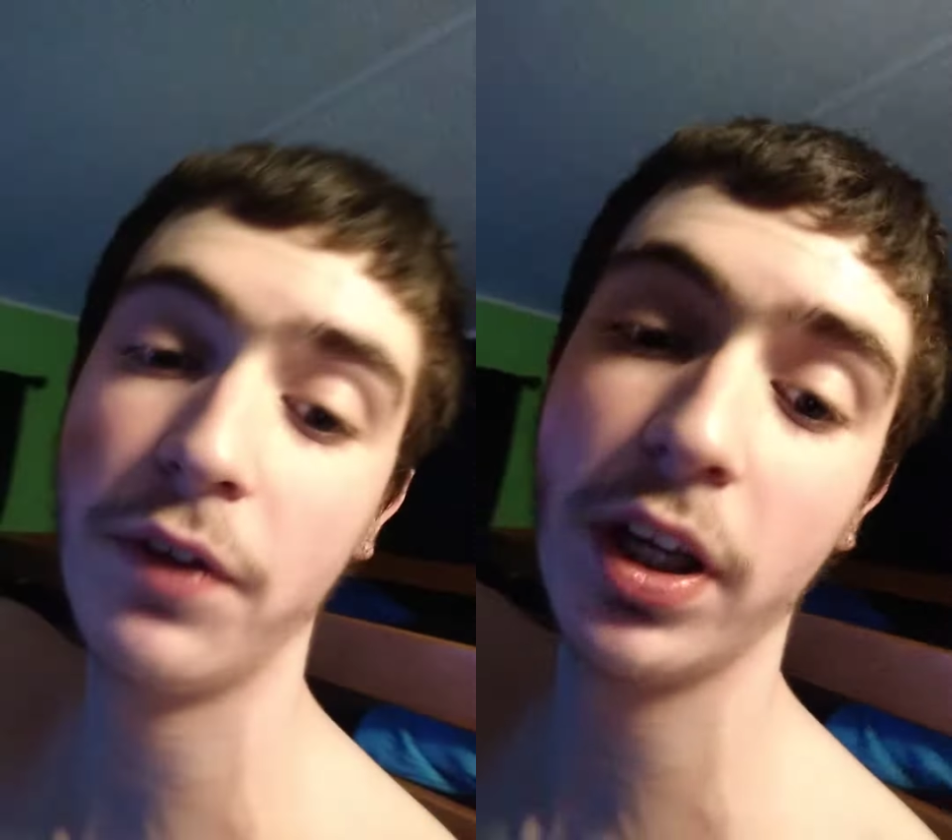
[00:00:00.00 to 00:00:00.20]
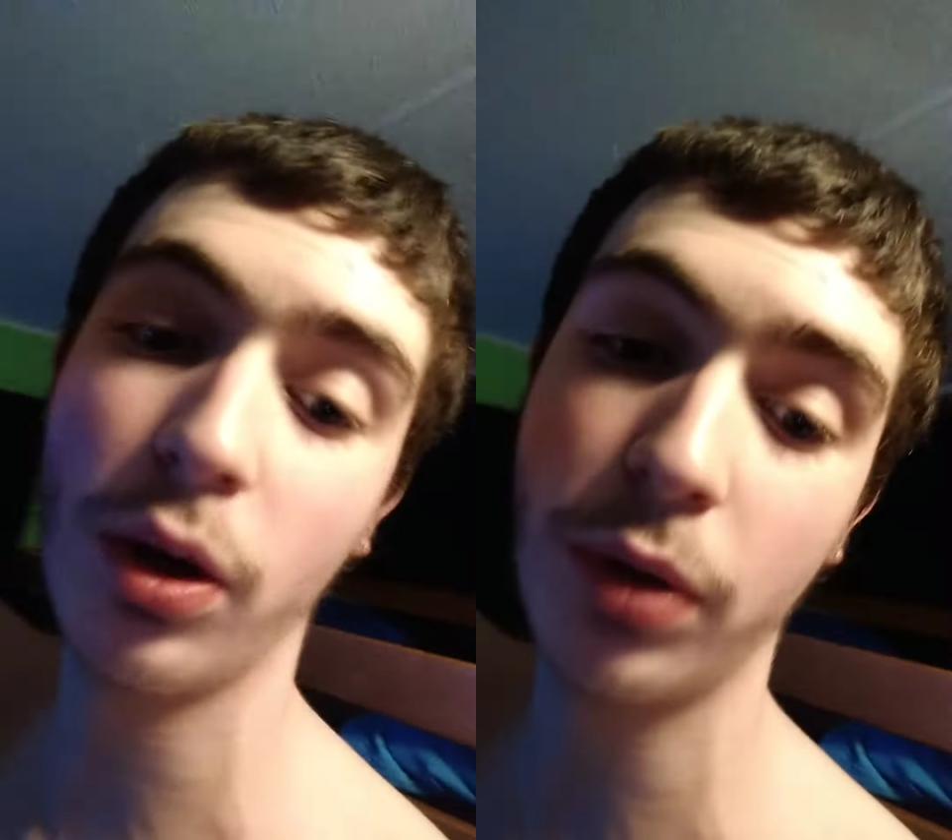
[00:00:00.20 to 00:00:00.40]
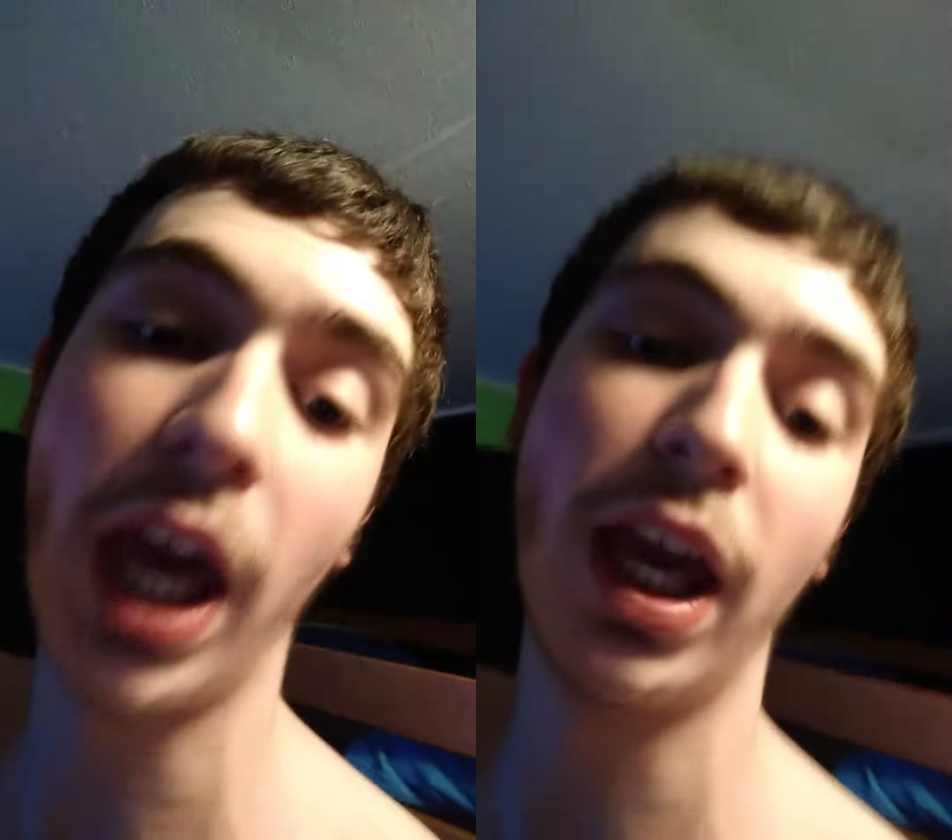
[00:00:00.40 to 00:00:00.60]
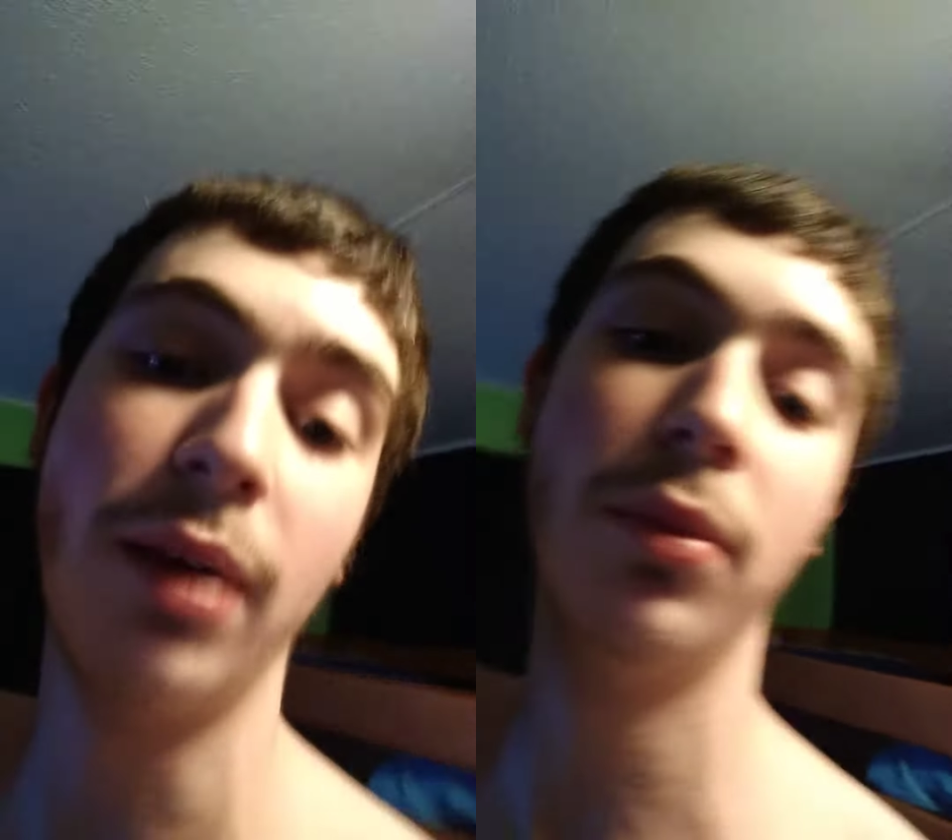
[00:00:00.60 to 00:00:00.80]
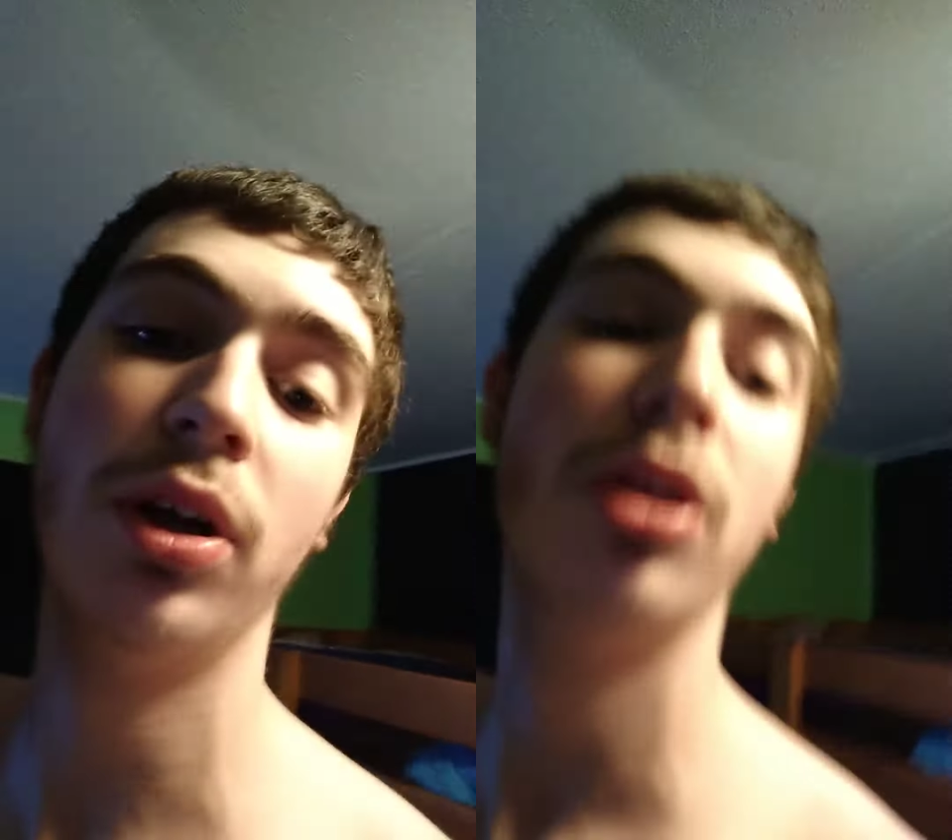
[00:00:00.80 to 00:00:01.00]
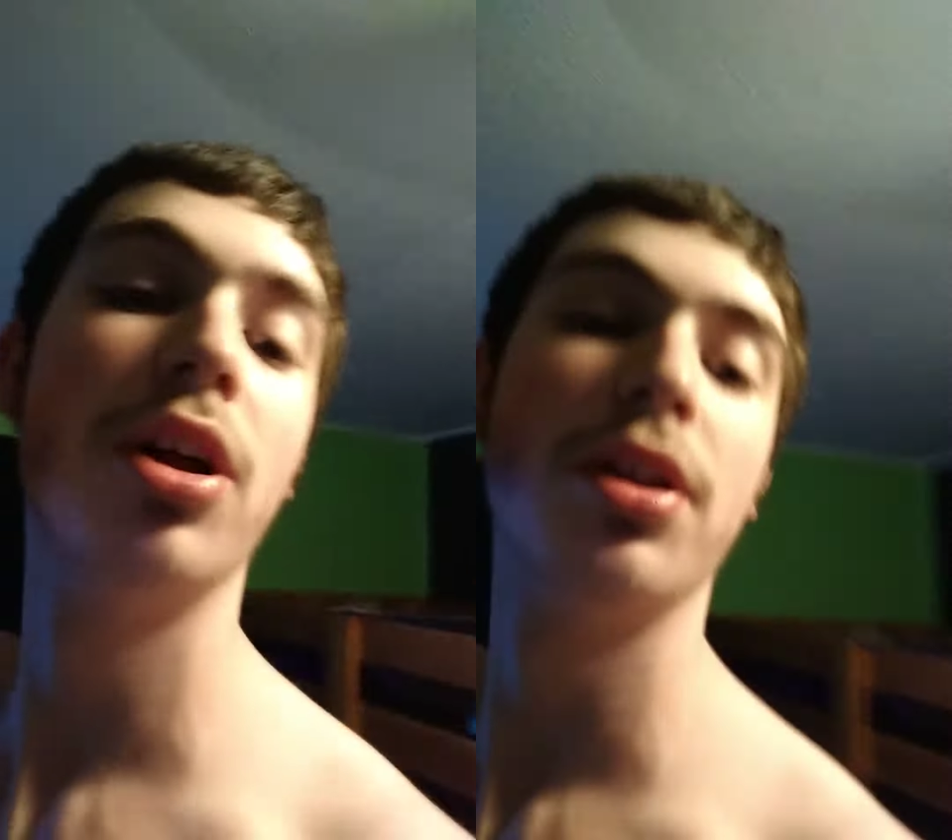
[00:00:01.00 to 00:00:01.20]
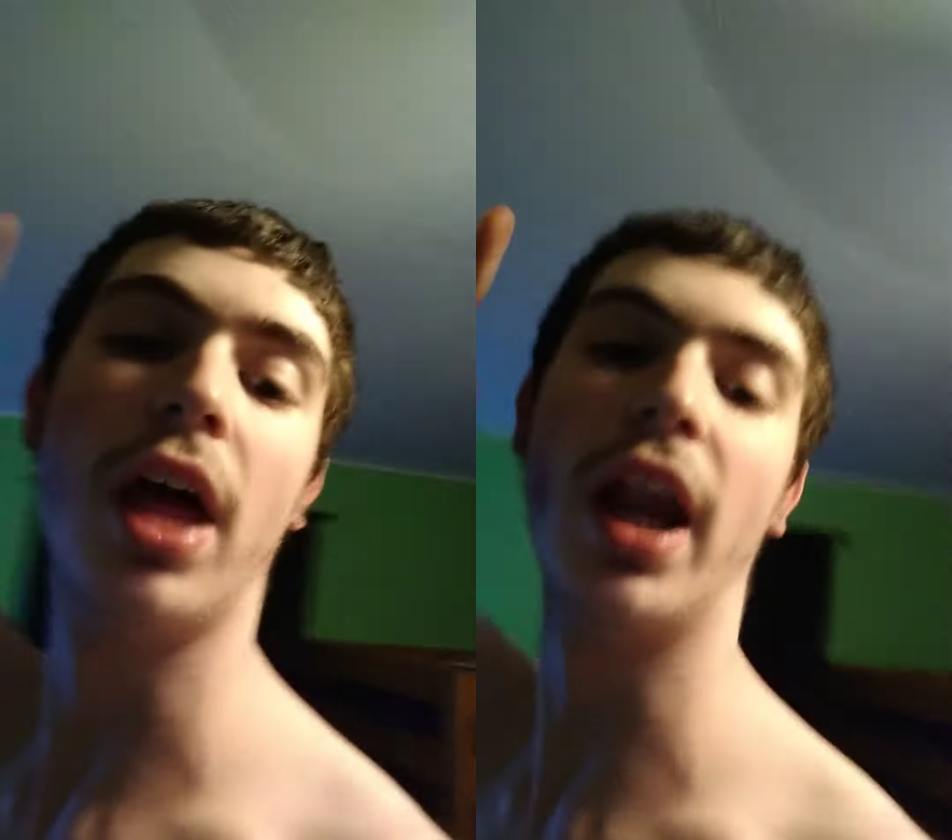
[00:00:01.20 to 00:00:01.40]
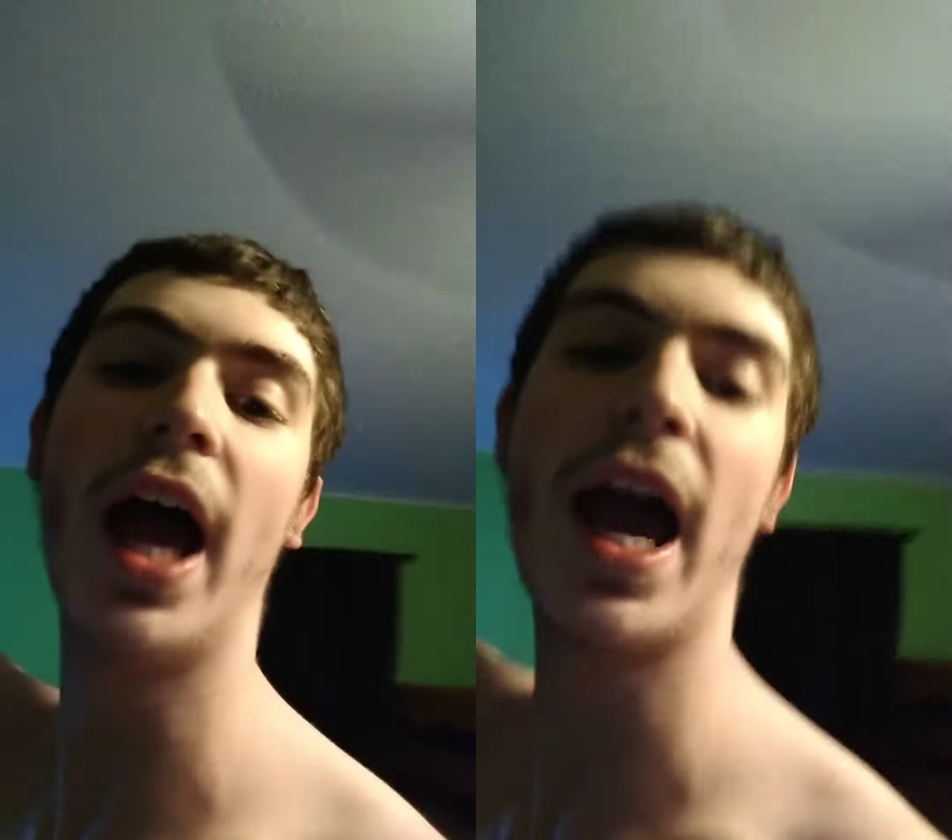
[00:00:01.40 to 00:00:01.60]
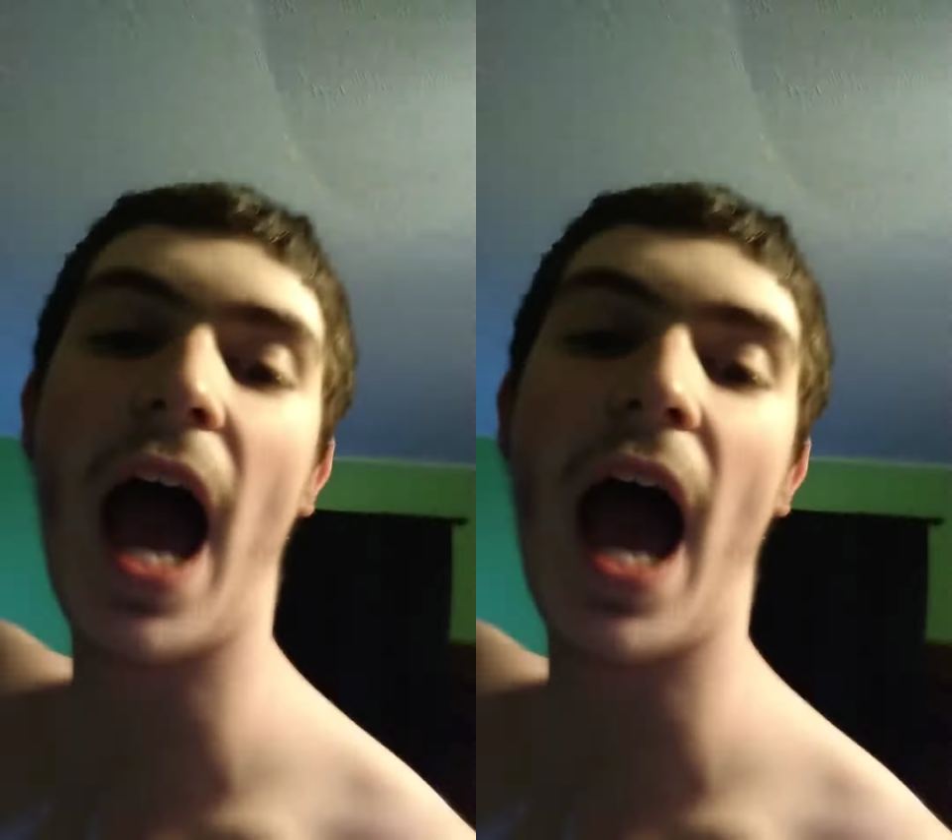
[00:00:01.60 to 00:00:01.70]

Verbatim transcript: video game that I